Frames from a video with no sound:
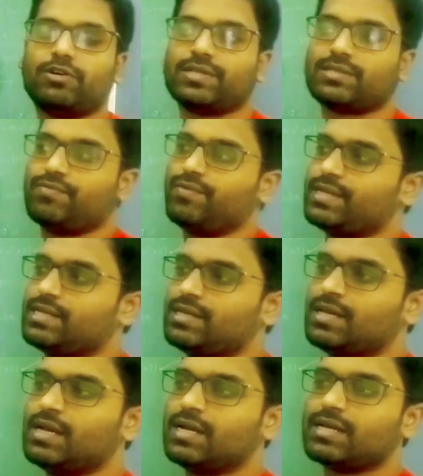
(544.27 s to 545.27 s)
because
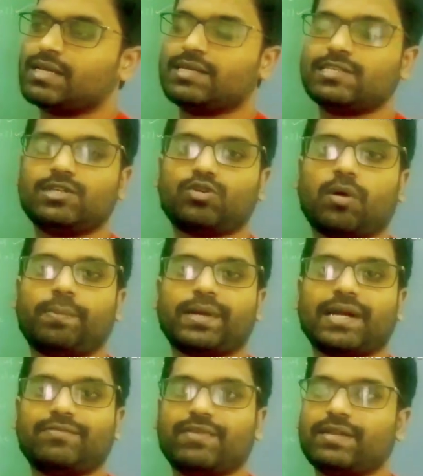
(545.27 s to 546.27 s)
very easy
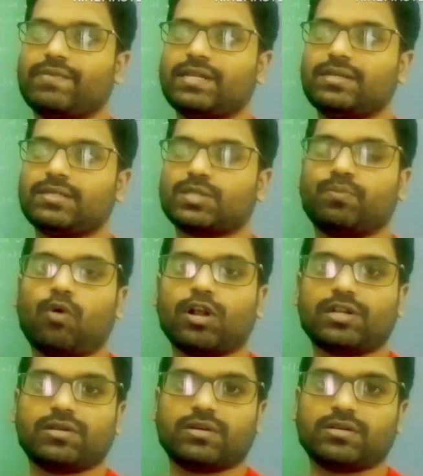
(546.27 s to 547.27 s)
topic and very, very
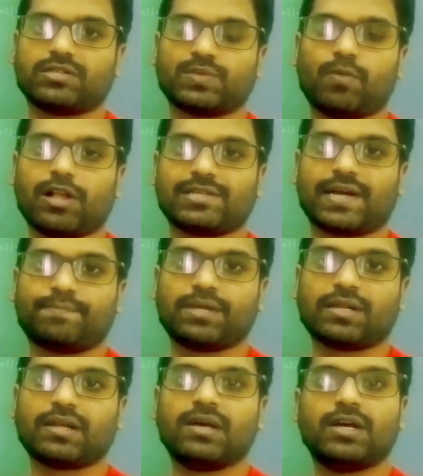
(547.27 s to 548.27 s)
small
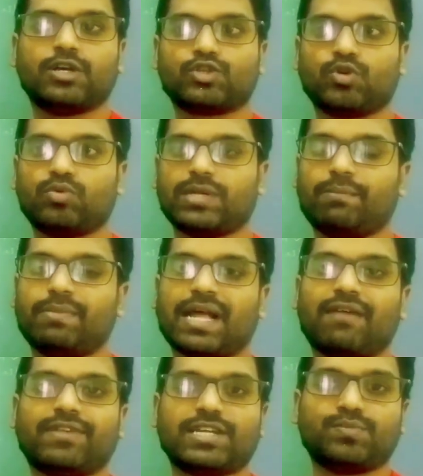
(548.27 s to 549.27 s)
chapter. So number
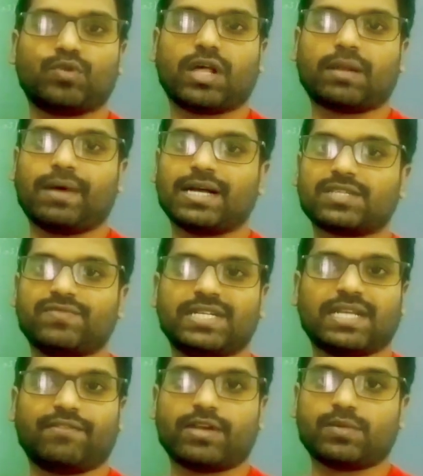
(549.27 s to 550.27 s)
average, molar mass,
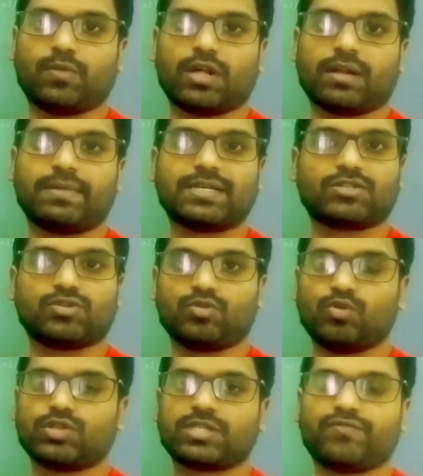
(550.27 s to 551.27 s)
weight average, molar mass,
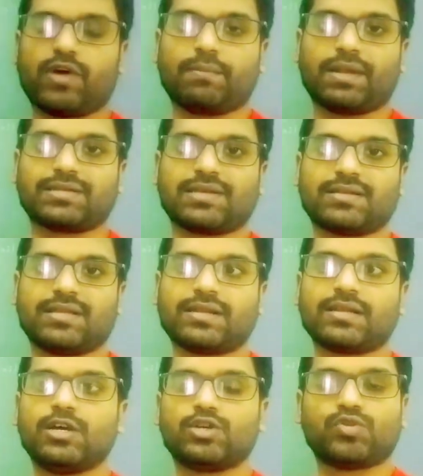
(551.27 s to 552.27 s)
those formulas are
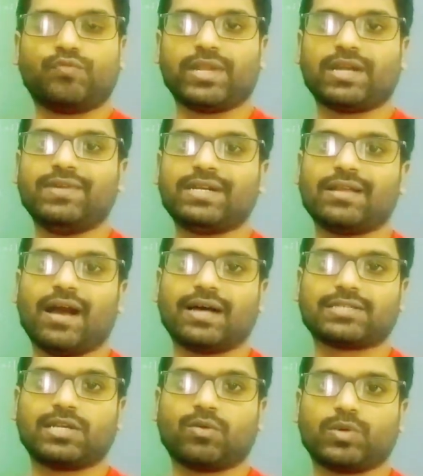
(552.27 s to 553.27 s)
there. So frequently
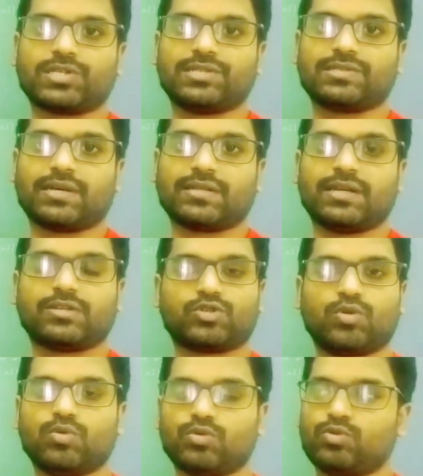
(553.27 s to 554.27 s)
asking questions are there.
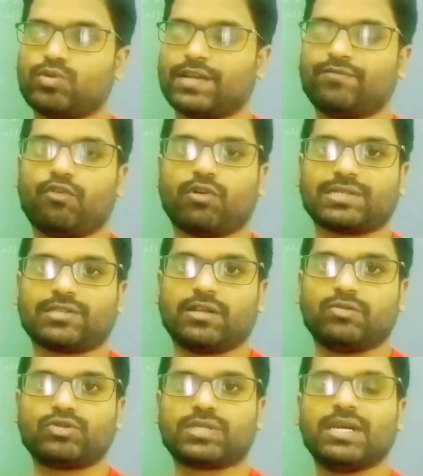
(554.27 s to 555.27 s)
So you can focus
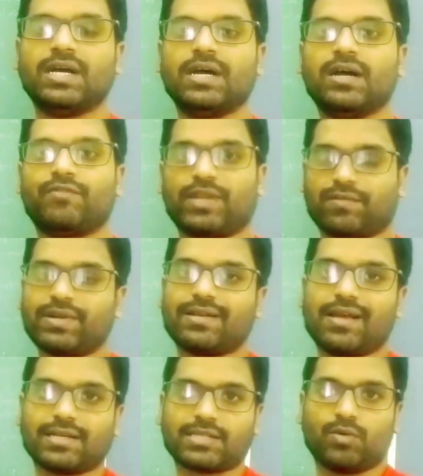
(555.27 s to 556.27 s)
on those
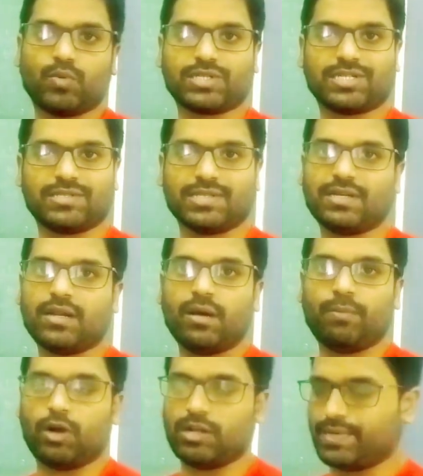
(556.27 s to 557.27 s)
frequently asking questions in
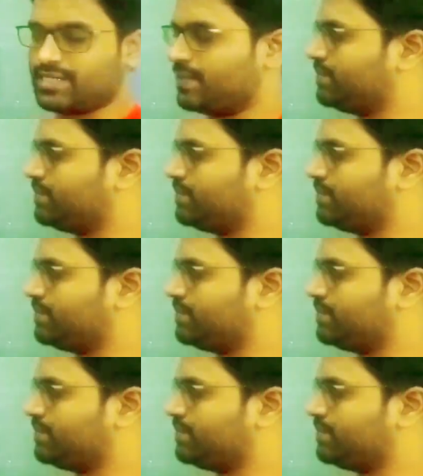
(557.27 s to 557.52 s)
polymer